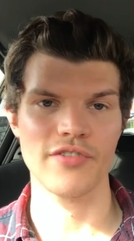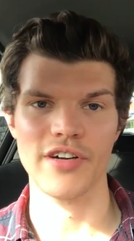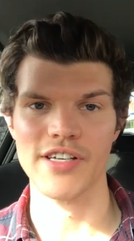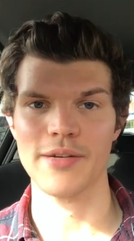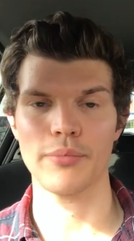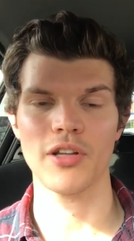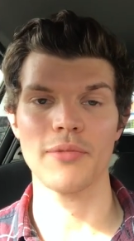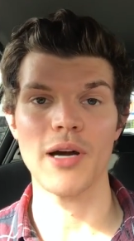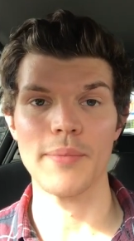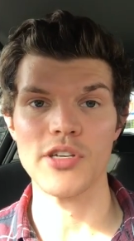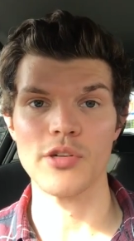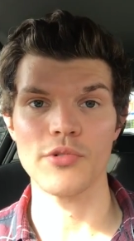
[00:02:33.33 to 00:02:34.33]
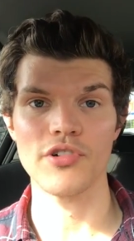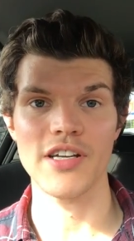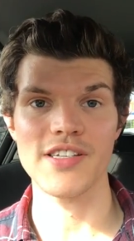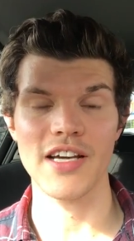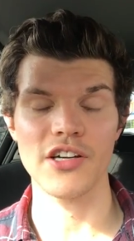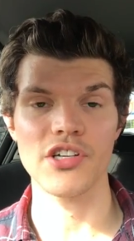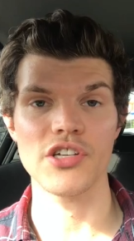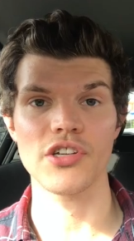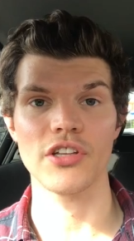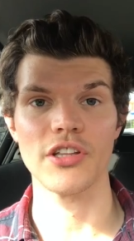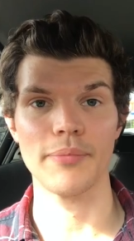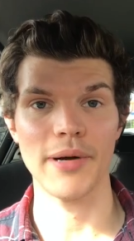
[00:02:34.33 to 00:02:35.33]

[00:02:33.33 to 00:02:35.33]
For example, there might be some transactions on the